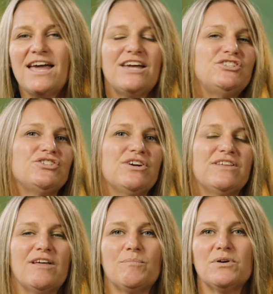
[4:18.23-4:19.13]
ensuring
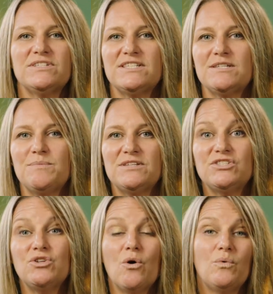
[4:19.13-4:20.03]
that participants
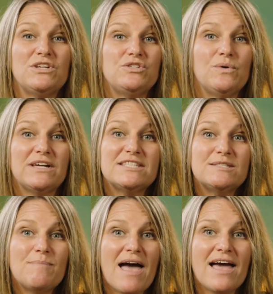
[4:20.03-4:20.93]
know what to
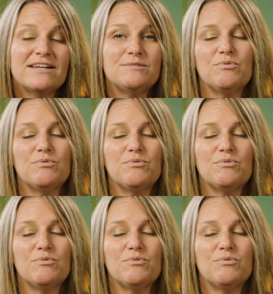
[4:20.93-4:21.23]
expect,